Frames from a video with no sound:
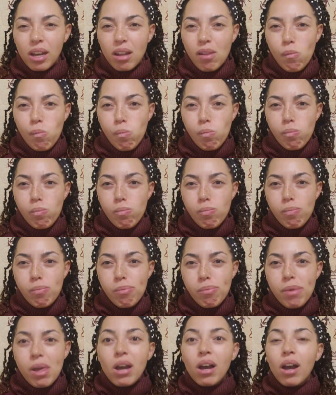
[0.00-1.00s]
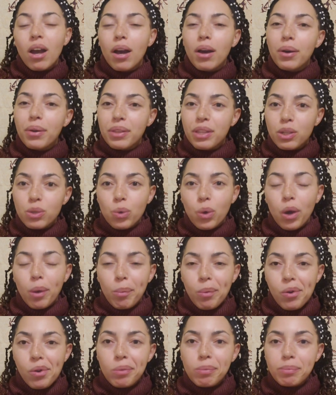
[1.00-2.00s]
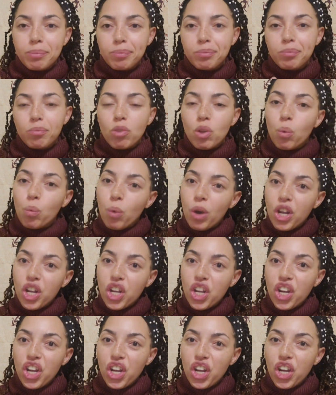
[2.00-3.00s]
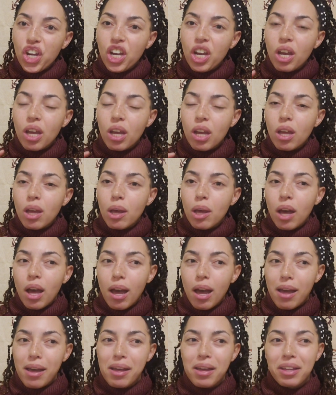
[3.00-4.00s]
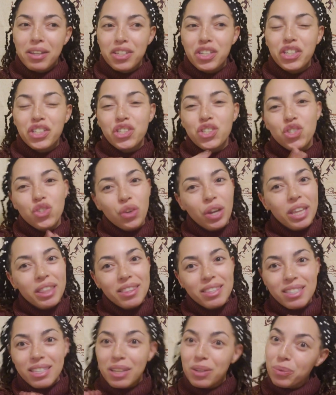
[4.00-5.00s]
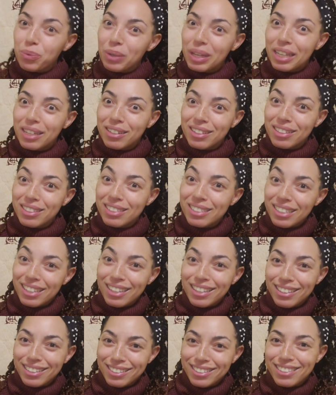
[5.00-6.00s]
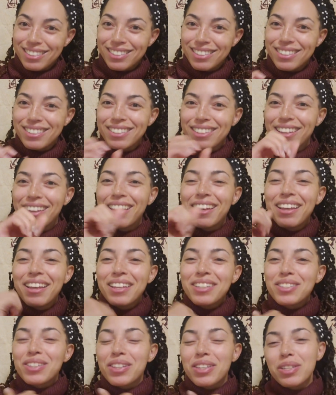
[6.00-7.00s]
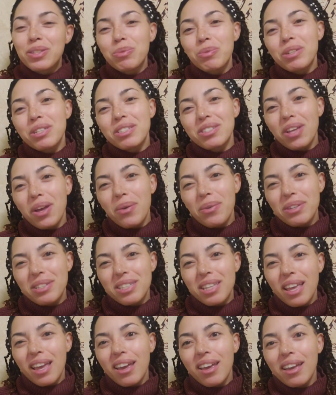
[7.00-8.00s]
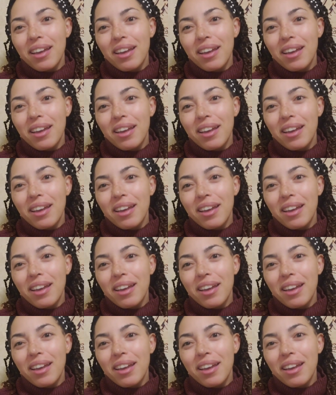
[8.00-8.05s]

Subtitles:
Oh, the normal. What are your strengths and weaknesses? So this one is always like,